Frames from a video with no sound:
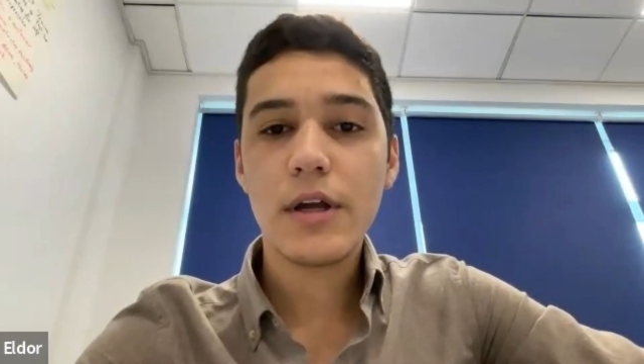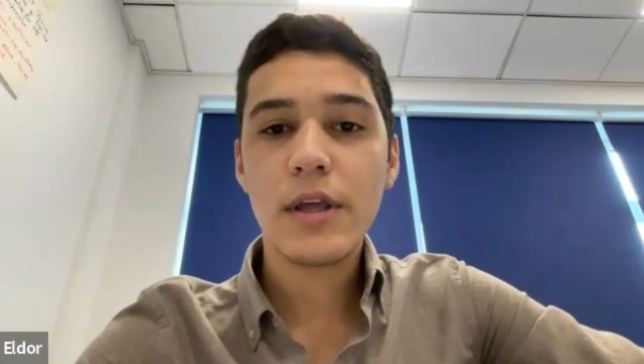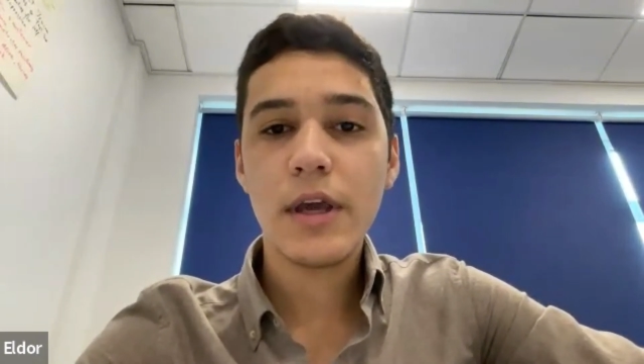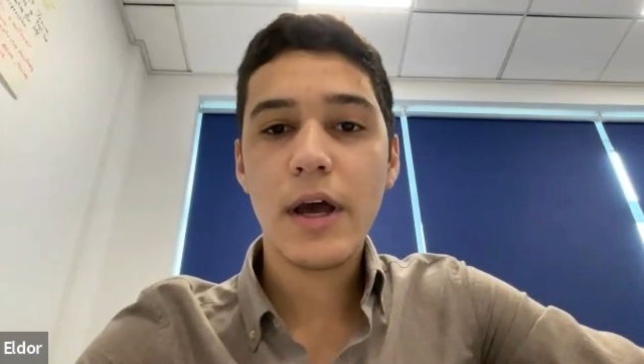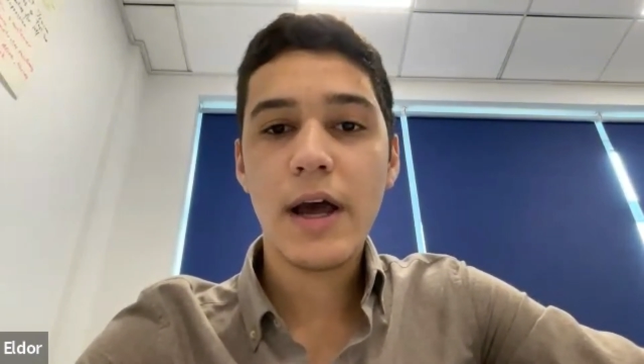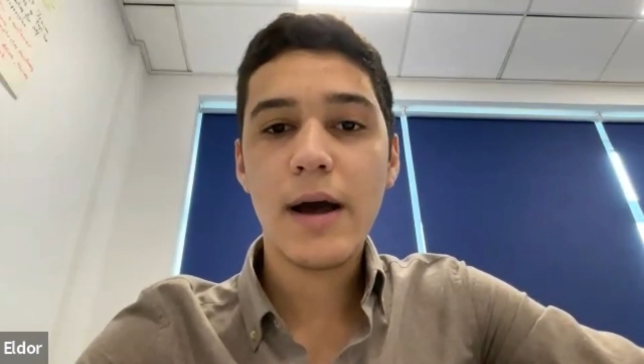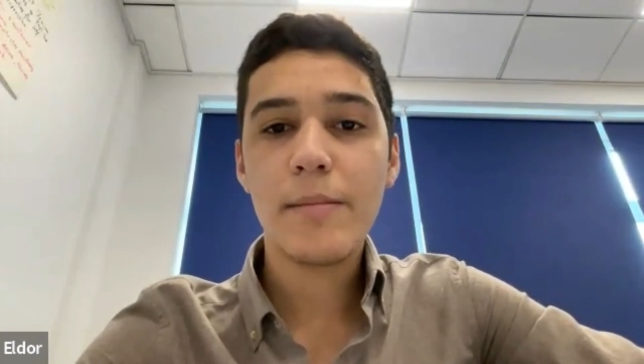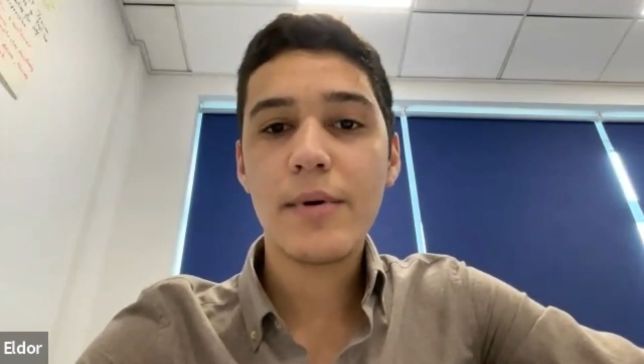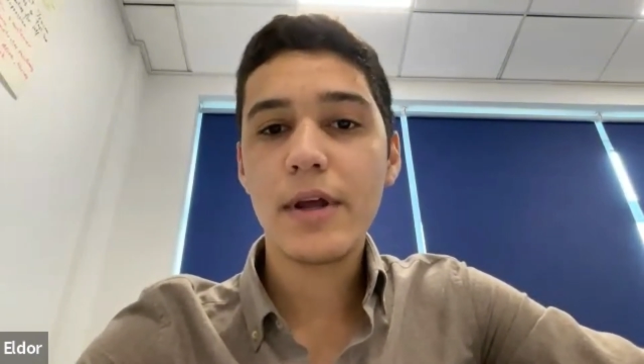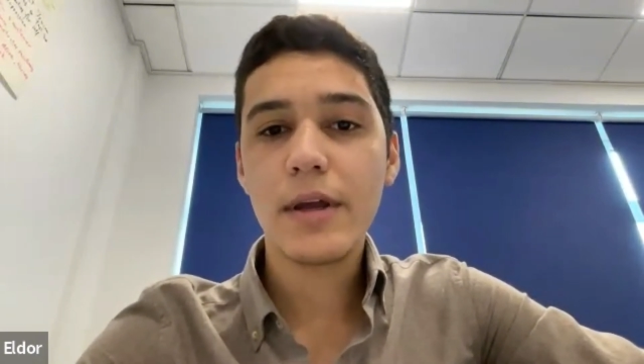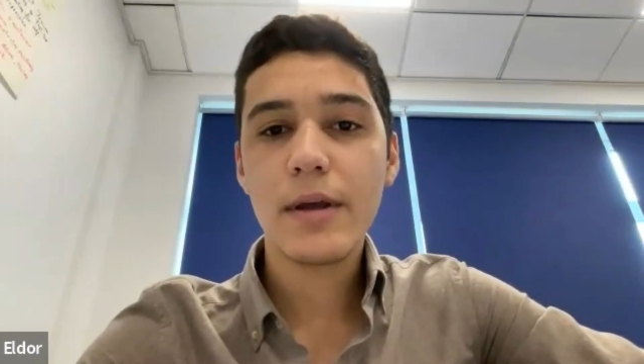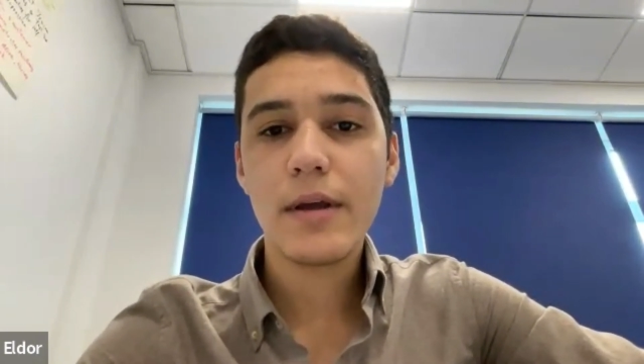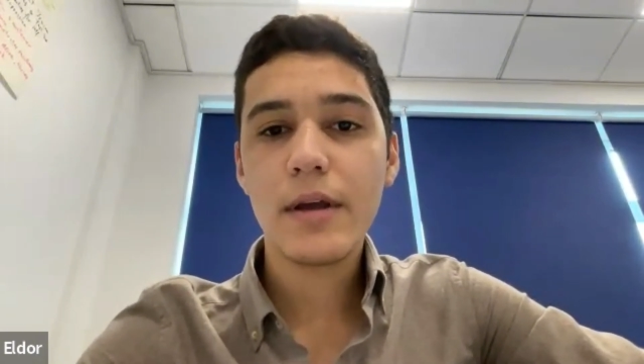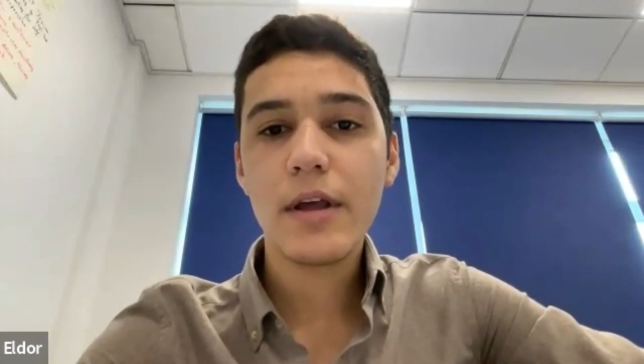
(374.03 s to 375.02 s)

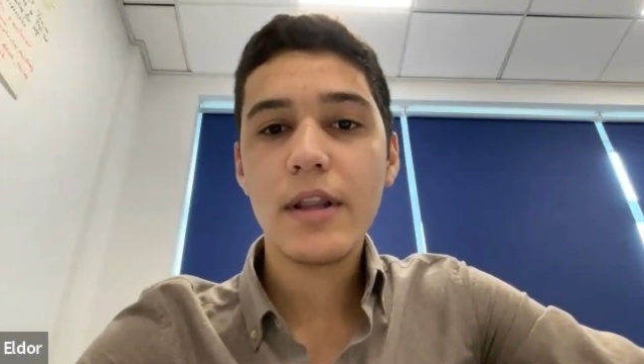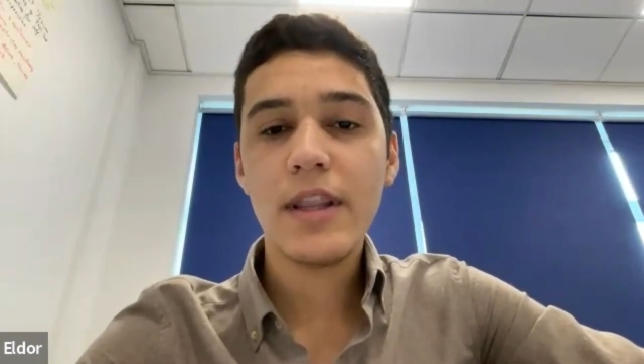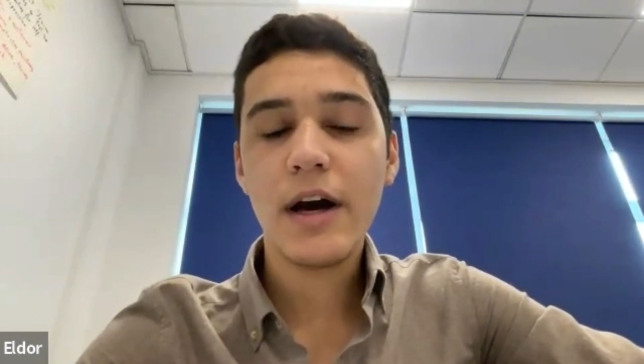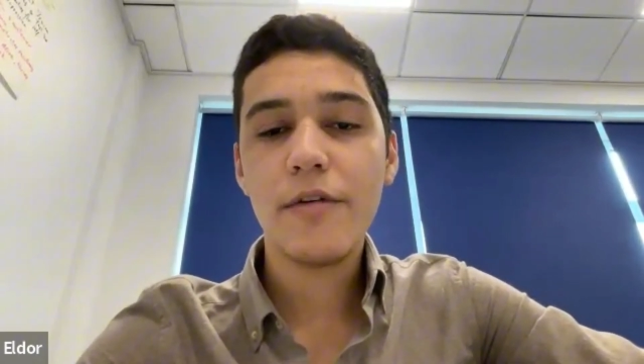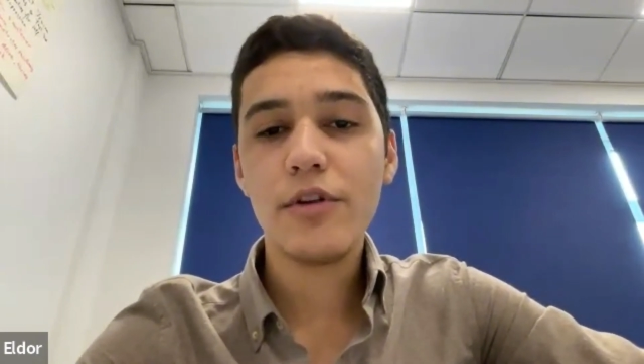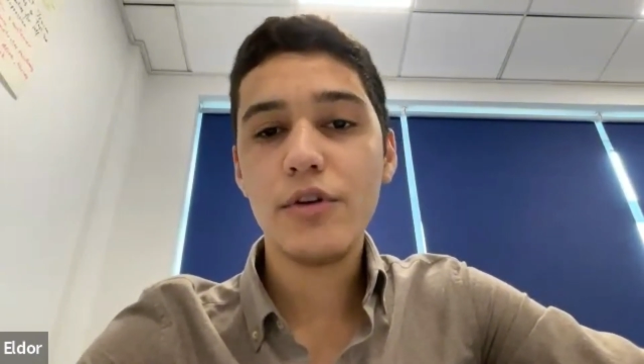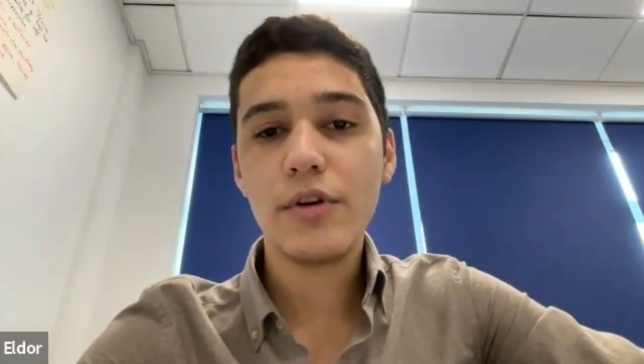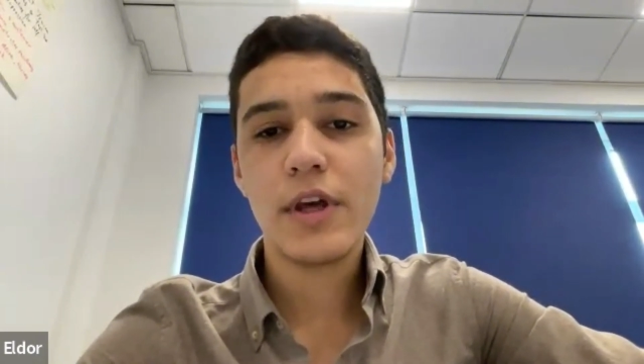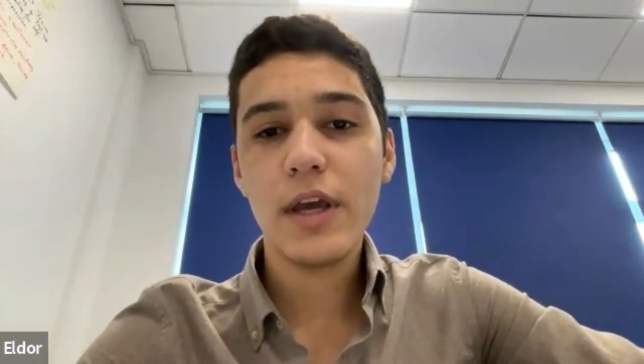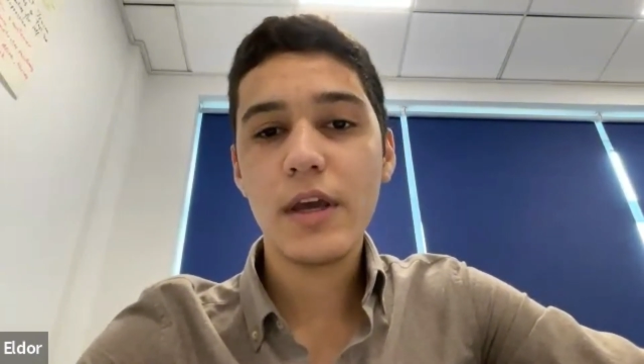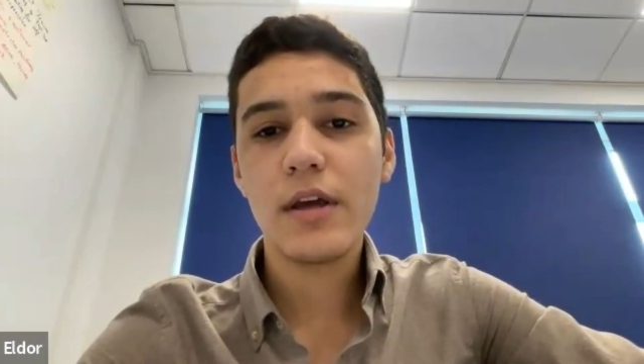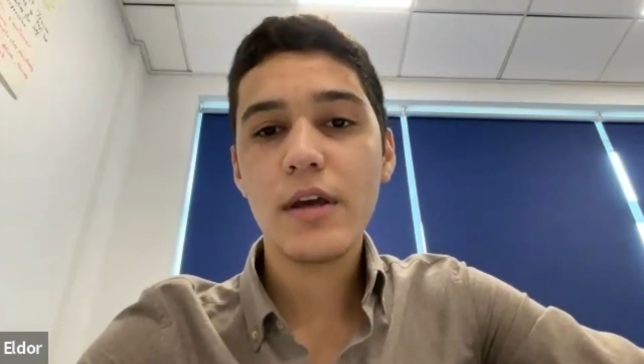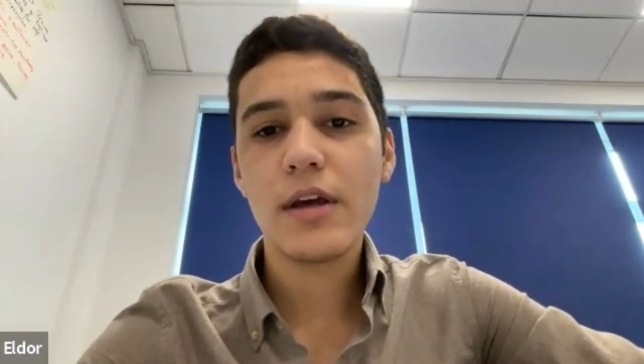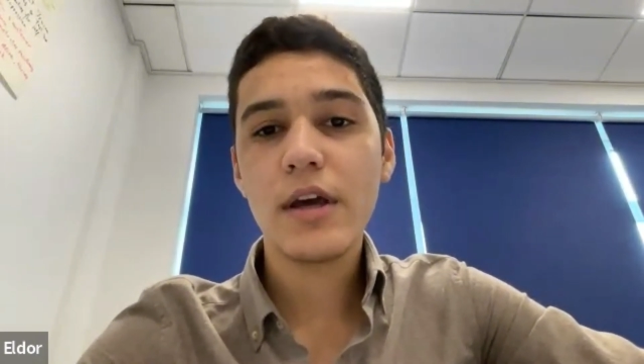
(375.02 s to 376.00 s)
happening now in the
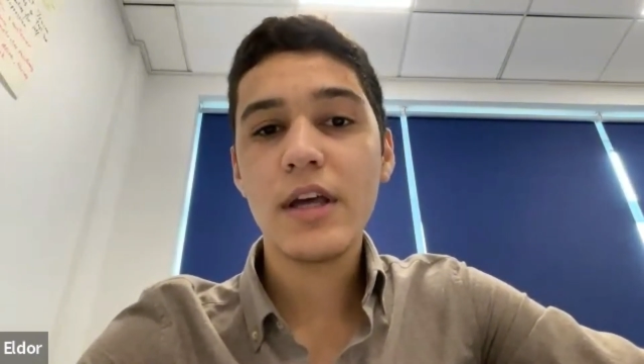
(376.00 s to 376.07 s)
UK.